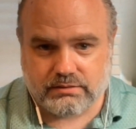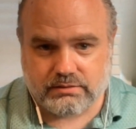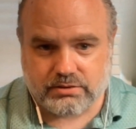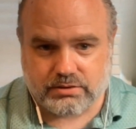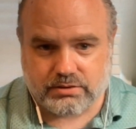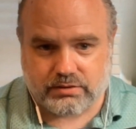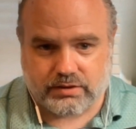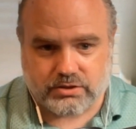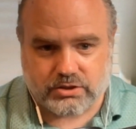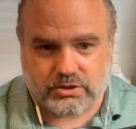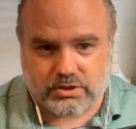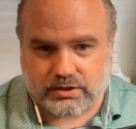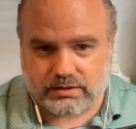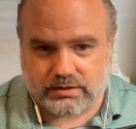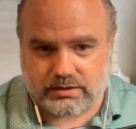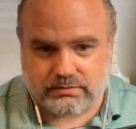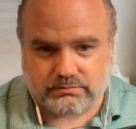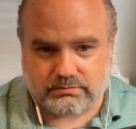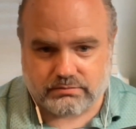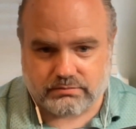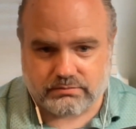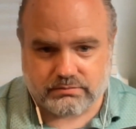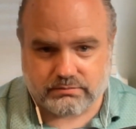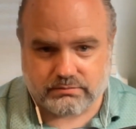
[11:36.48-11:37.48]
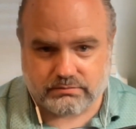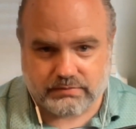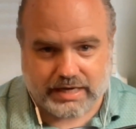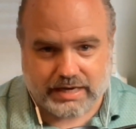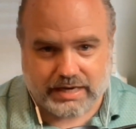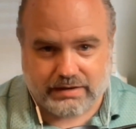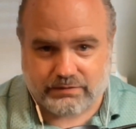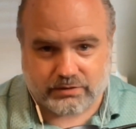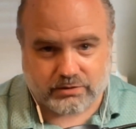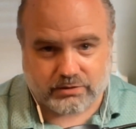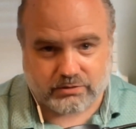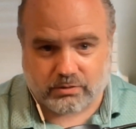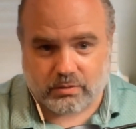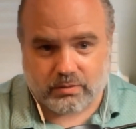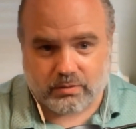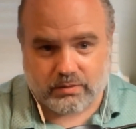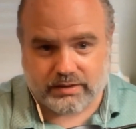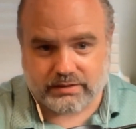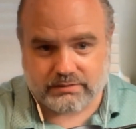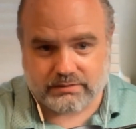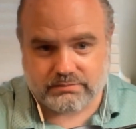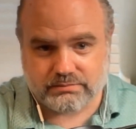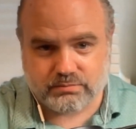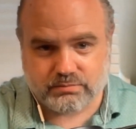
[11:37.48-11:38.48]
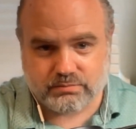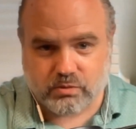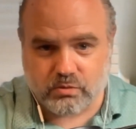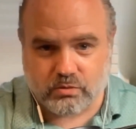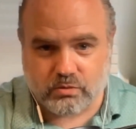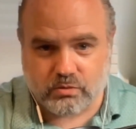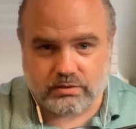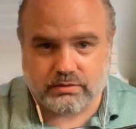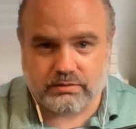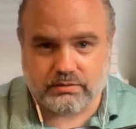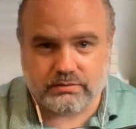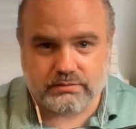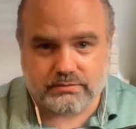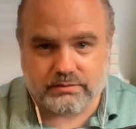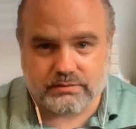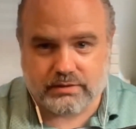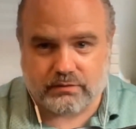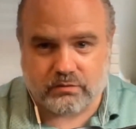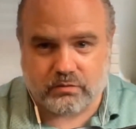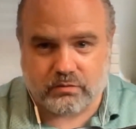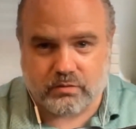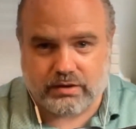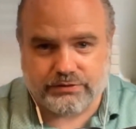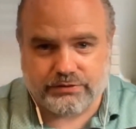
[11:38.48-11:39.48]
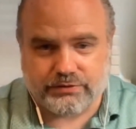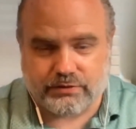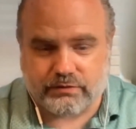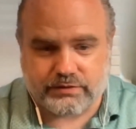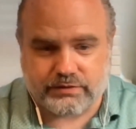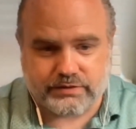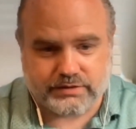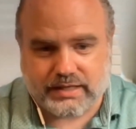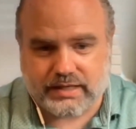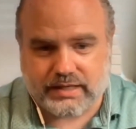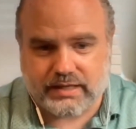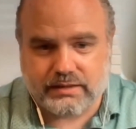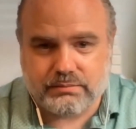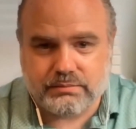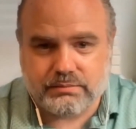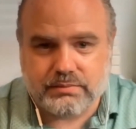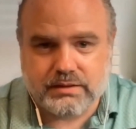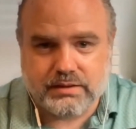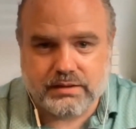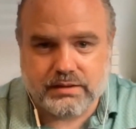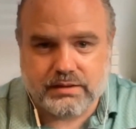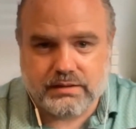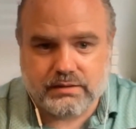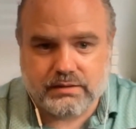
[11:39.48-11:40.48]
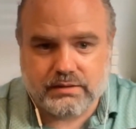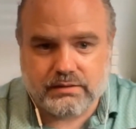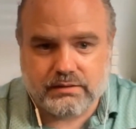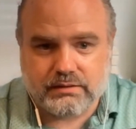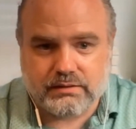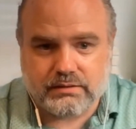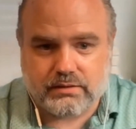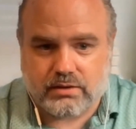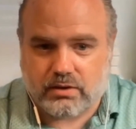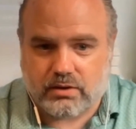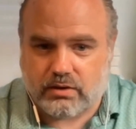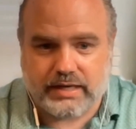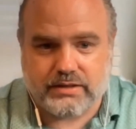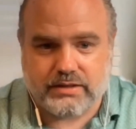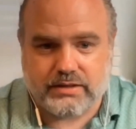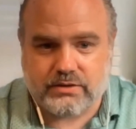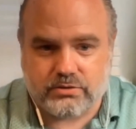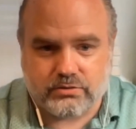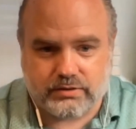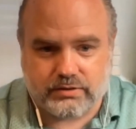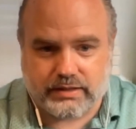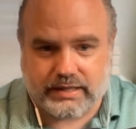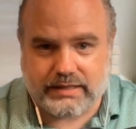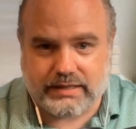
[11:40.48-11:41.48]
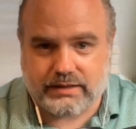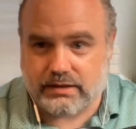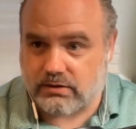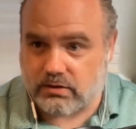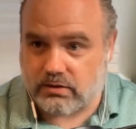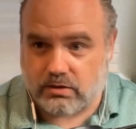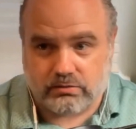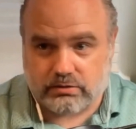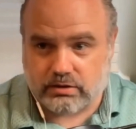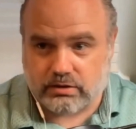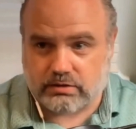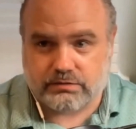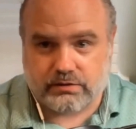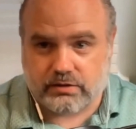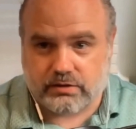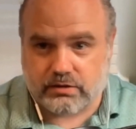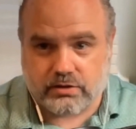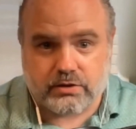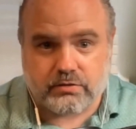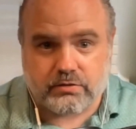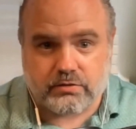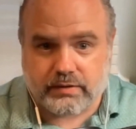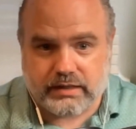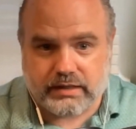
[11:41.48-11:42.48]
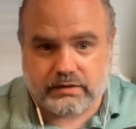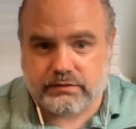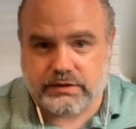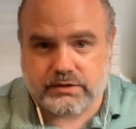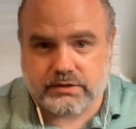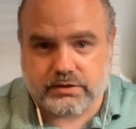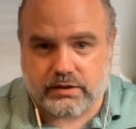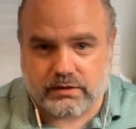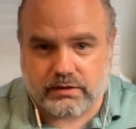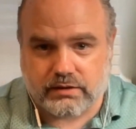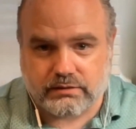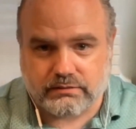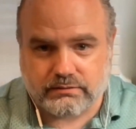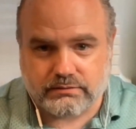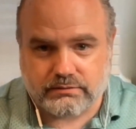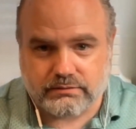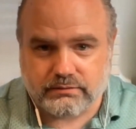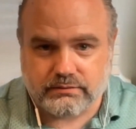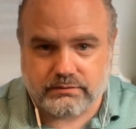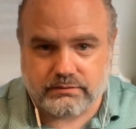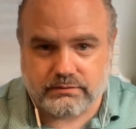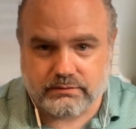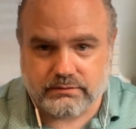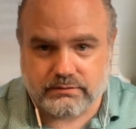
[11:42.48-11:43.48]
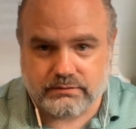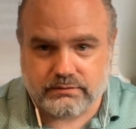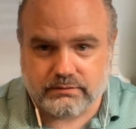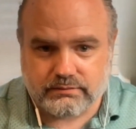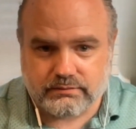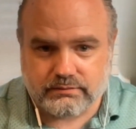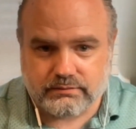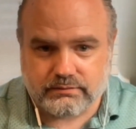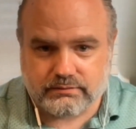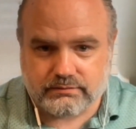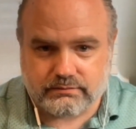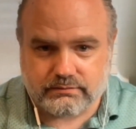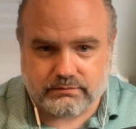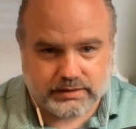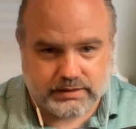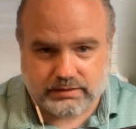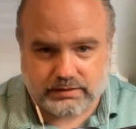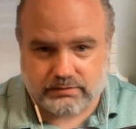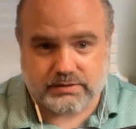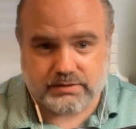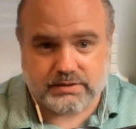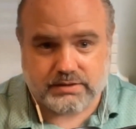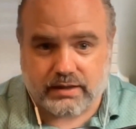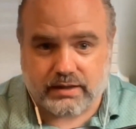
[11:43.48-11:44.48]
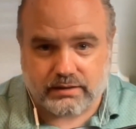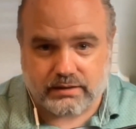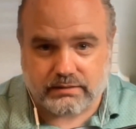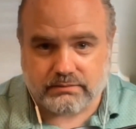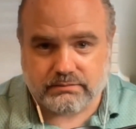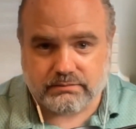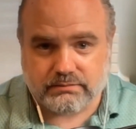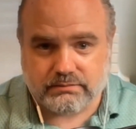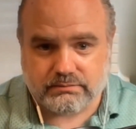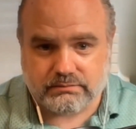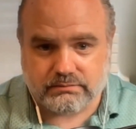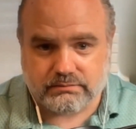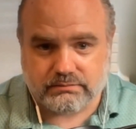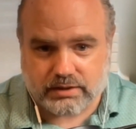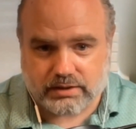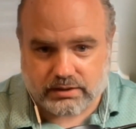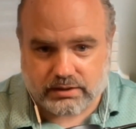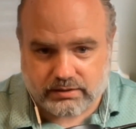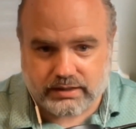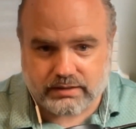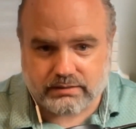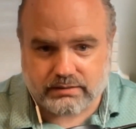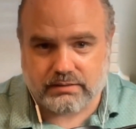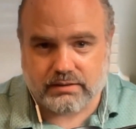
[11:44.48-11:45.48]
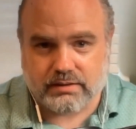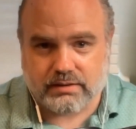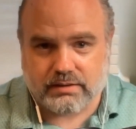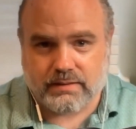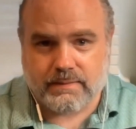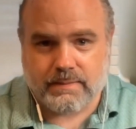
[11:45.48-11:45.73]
so that you can have a growing pool of wealth over time, go ahead and do that and go look for a good rate of return, he would say. All right?